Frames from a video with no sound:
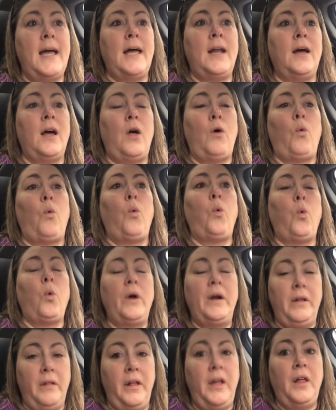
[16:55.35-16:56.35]
in a
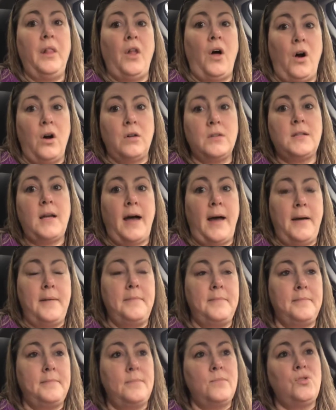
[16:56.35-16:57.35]
really long
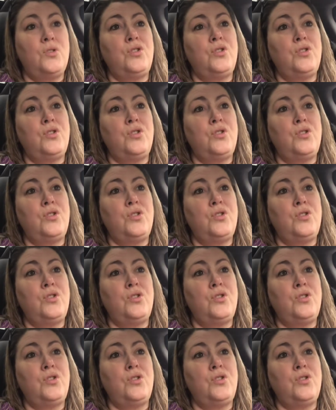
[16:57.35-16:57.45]
time.